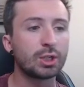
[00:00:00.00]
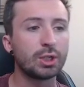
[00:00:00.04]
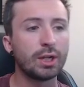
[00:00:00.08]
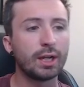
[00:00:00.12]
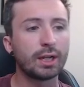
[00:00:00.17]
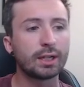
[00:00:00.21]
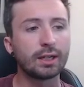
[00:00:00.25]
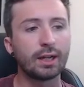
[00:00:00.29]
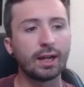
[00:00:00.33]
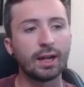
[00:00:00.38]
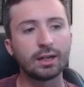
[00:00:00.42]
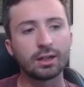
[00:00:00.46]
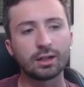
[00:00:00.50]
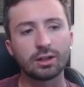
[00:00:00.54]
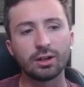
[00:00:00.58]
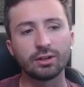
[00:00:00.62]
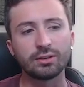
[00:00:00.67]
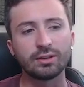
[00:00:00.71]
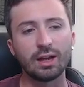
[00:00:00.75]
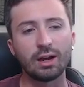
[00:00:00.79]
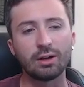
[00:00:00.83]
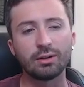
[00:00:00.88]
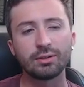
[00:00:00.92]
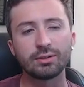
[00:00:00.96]
deck, I had to cut
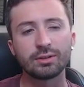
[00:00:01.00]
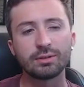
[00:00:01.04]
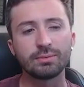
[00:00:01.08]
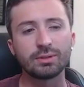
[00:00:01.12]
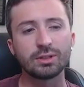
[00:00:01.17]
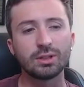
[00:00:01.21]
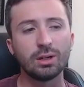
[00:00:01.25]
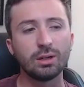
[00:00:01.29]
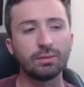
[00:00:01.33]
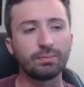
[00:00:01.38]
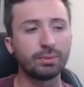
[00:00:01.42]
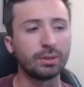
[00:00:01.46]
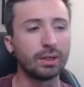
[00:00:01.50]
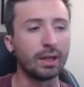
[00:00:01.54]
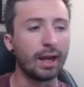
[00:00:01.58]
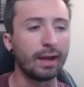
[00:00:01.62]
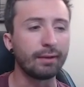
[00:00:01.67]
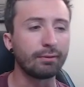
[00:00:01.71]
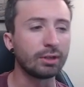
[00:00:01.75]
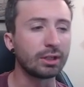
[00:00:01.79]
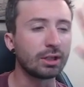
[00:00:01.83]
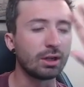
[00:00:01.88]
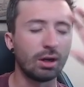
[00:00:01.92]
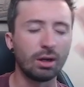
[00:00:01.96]
down on some stuff, but
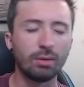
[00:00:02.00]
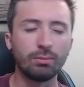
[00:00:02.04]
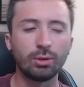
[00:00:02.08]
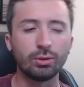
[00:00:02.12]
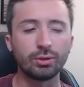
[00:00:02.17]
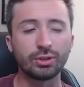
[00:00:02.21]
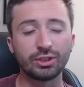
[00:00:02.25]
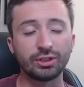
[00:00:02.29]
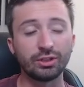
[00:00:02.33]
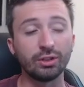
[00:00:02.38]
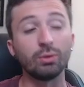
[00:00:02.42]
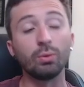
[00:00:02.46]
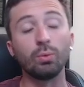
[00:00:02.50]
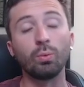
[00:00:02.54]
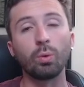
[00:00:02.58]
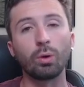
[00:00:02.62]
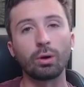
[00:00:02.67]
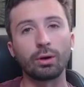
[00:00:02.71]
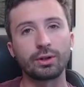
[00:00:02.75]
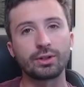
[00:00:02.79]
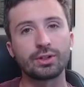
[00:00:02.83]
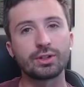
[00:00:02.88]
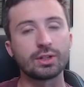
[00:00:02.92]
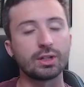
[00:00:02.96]
every combo still
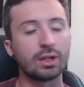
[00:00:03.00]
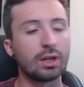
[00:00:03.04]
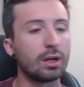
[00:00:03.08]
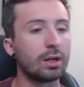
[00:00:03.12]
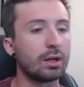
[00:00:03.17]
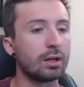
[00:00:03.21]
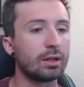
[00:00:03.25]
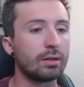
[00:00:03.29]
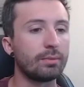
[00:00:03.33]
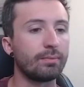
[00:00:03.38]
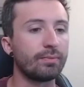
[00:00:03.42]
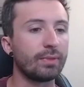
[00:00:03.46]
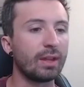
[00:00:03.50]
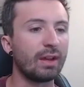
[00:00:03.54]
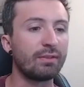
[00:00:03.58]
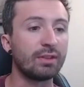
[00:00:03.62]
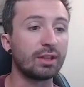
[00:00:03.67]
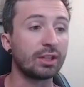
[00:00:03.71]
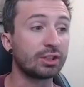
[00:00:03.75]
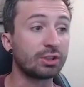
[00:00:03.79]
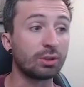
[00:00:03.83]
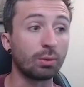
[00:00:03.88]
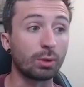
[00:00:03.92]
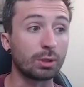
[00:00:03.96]
works.
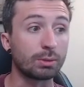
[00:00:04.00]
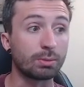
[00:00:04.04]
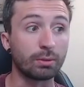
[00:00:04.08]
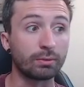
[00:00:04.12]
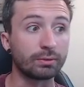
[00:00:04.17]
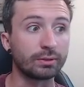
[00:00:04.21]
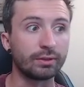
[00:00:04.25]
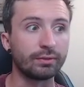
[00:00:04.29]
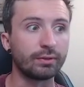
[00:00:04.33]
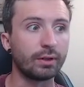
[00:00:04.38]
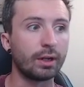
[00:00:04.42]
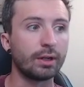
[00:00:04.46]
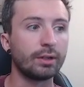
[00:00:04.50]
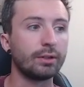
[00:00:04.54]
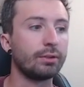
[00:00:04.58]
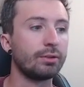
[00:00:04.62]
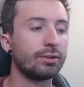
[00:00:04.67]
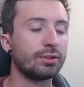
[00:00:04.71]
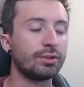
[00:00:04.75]
Everything still works perfectly fine. There's